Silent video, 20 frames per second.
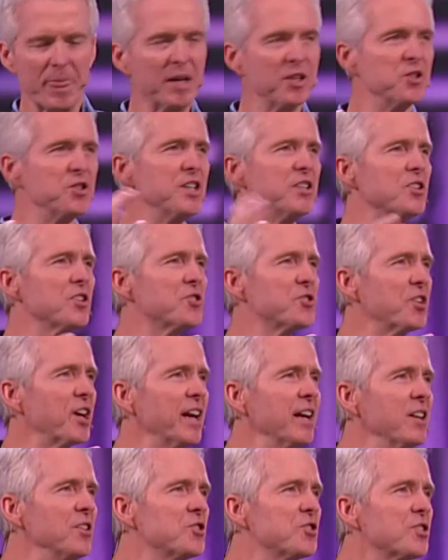Jesus
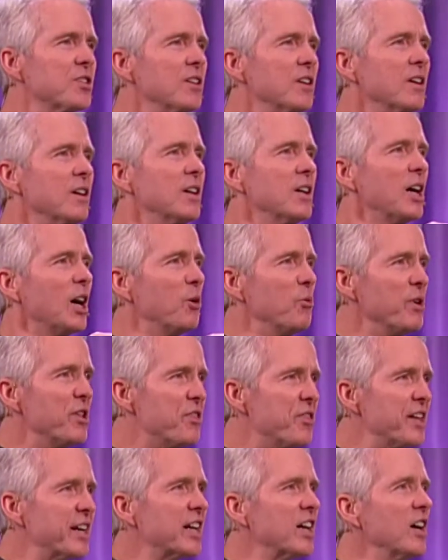changed how we
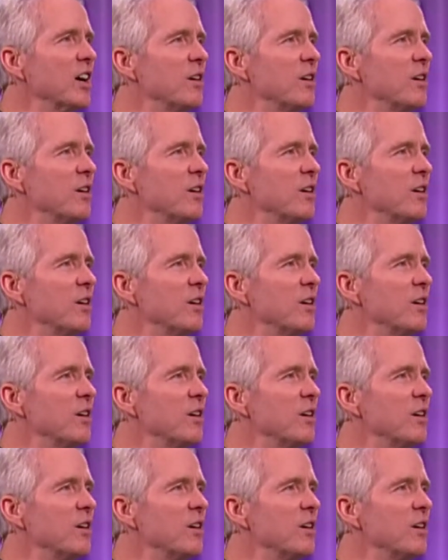think